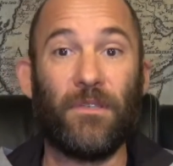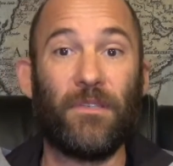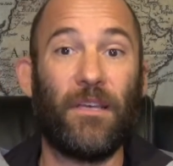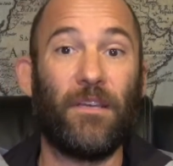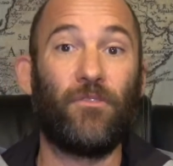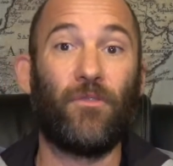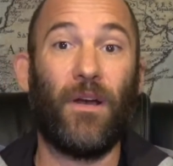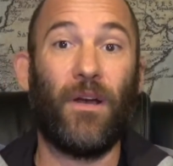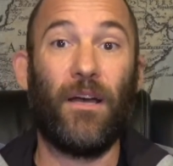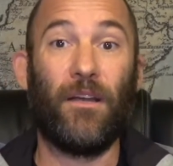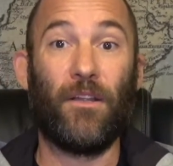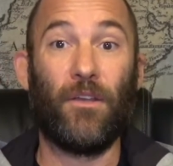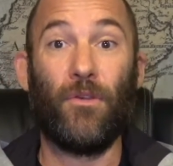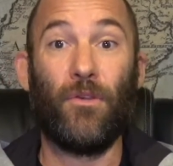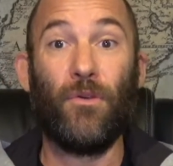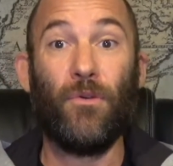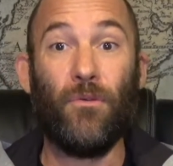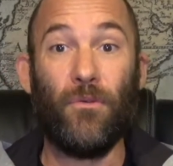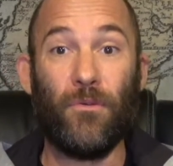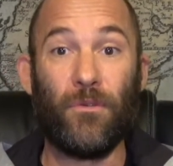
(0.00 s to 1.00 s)
They try to
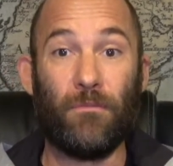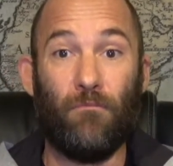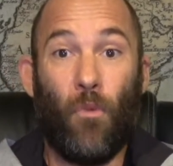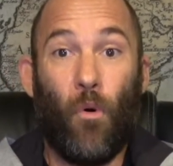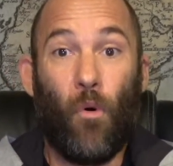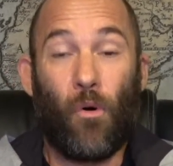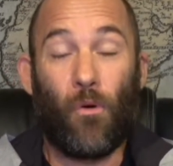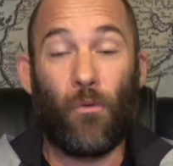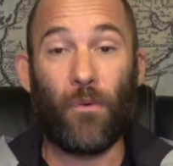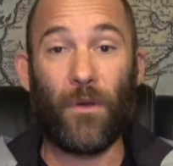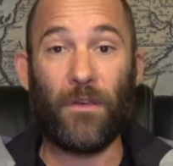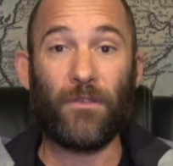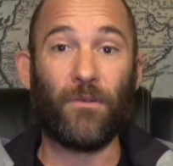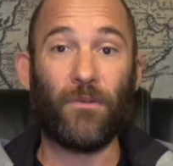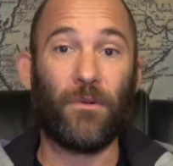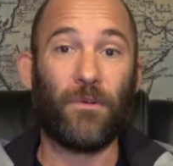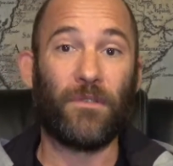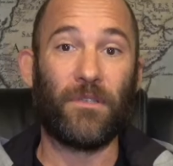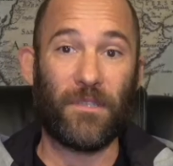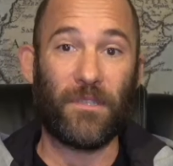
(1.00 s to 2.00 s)
use more
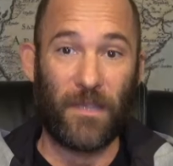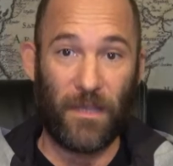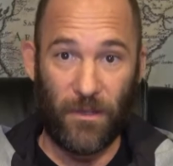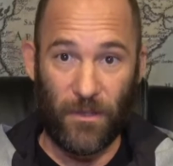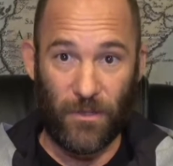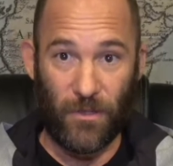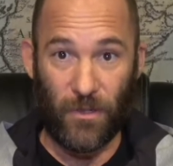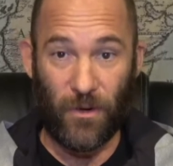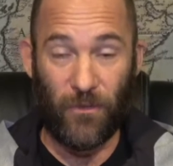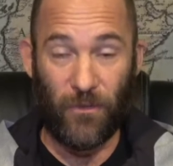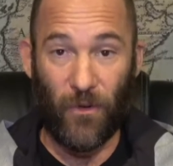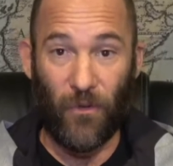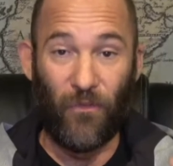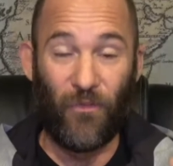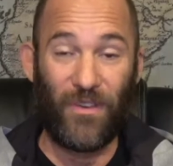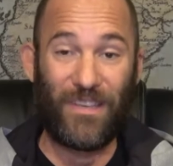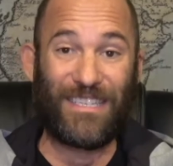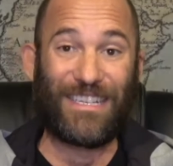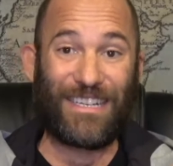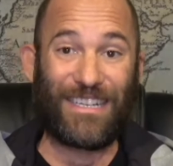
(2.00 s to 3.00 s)
resources than the server
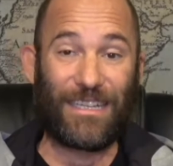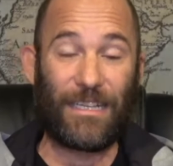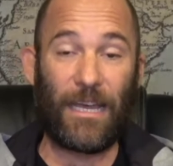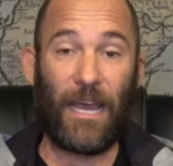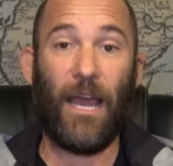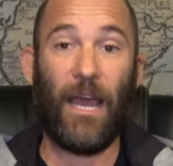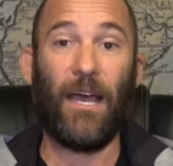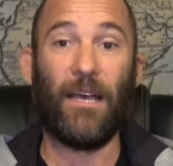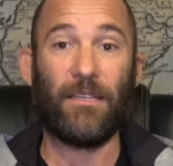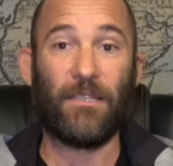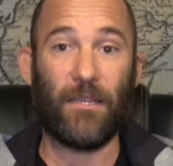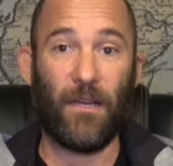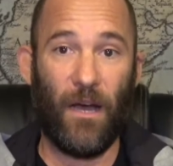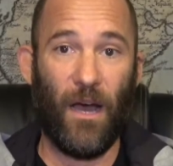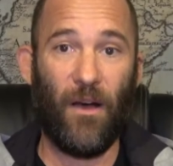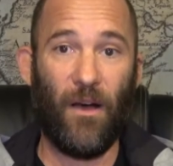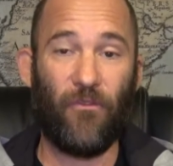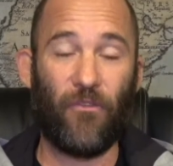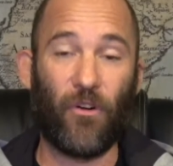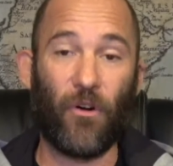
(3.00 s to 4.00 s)
physically has to
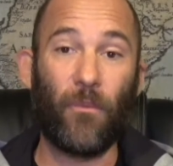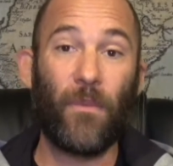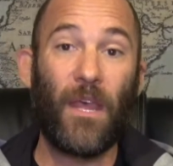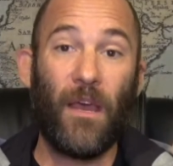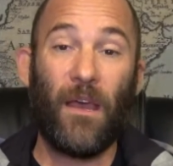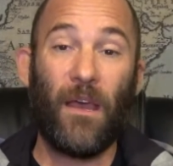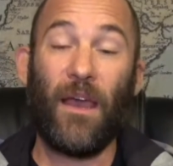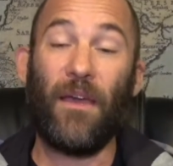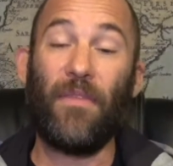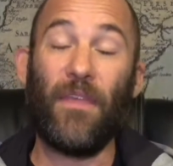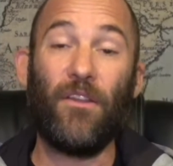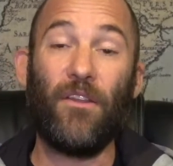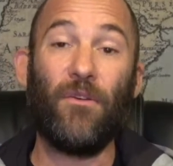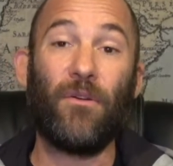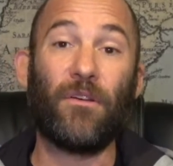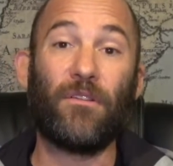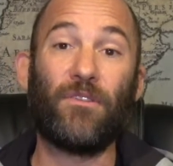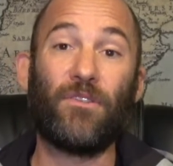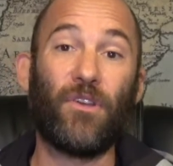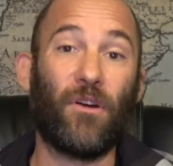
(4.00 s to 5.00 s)
offer, and then you
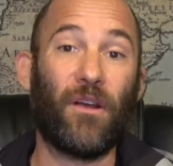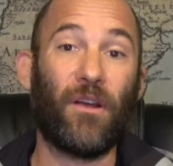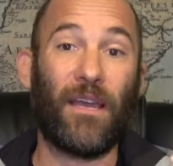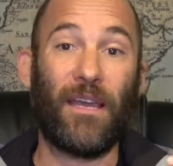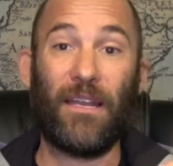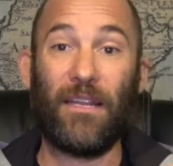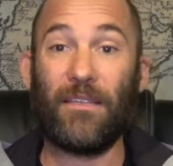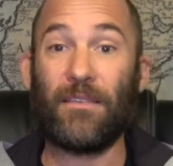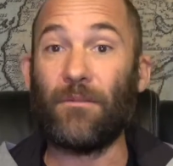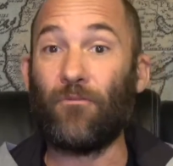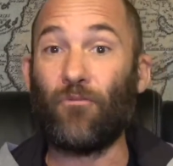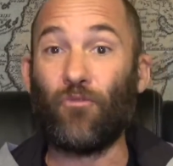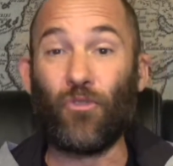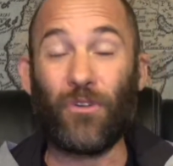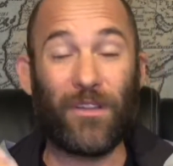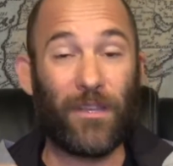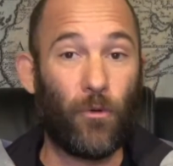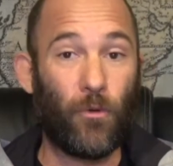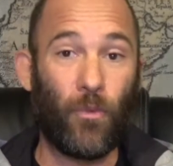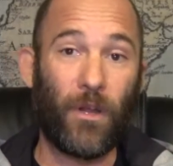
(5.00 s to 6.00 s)
can start getting some
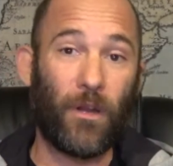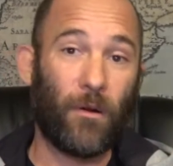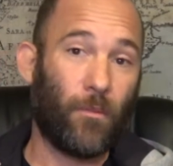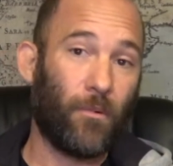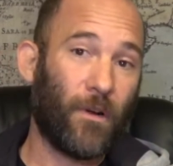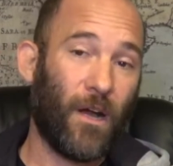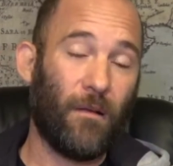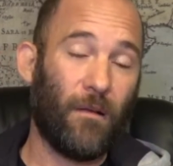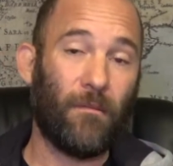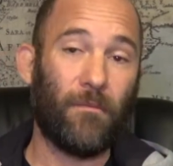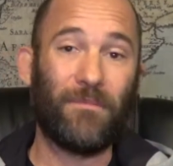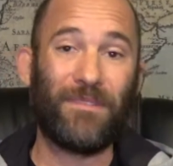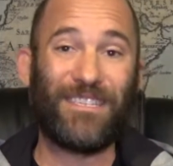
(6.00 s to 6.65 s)
really weird problems.